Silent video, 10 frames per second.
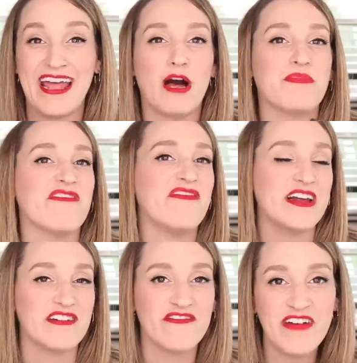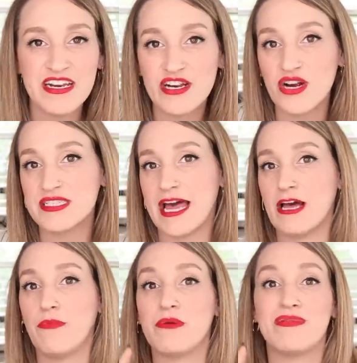I help you find your vendors, I
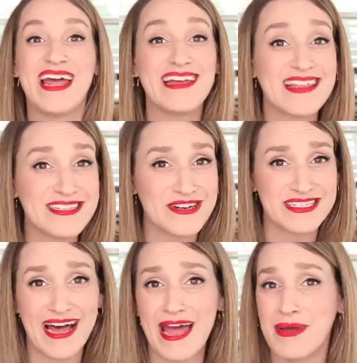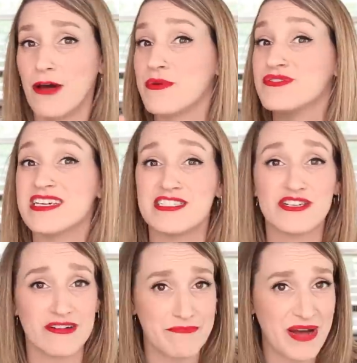help you plan things on time, I help you stick
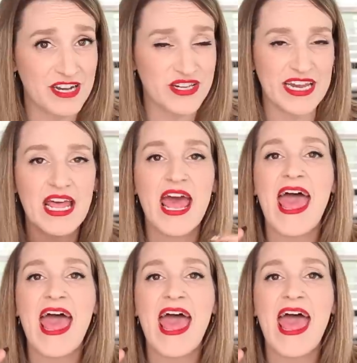to your budget.